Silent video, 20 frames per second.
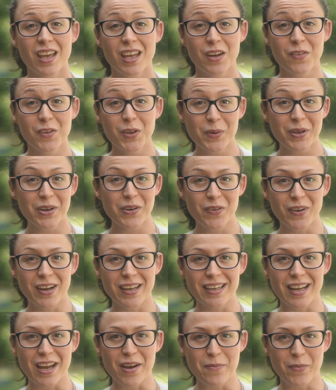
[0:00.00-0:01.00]
And if you want to
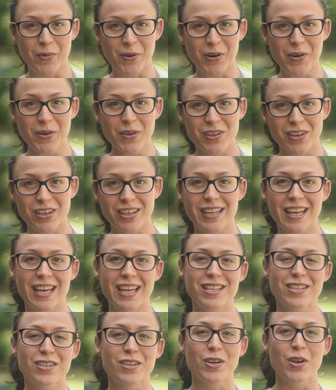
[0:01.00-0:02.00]
find out more, you can
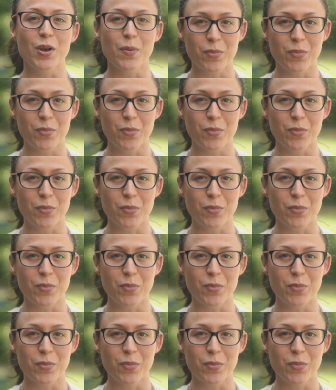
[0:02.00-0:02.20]
head to